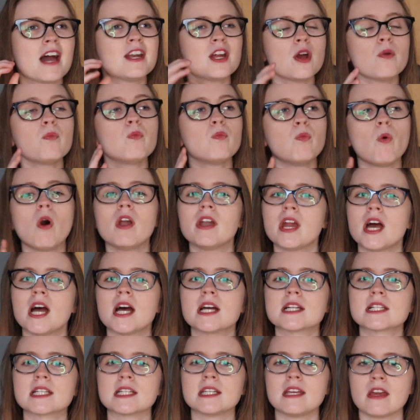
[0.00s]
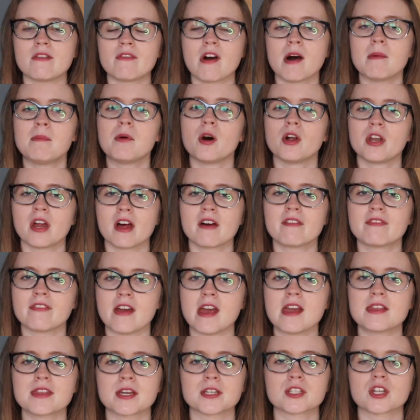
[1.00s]
I don't want her to give up on her
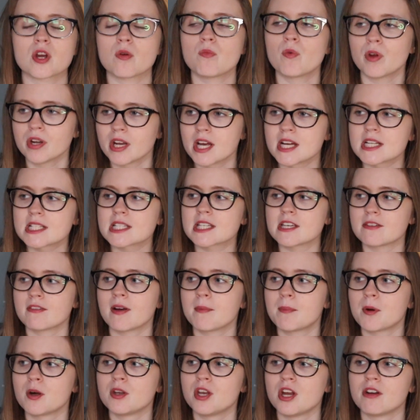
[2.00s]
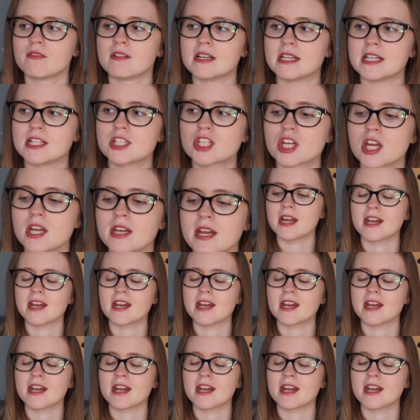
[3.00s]
faith. I don't want her to give up on her religion.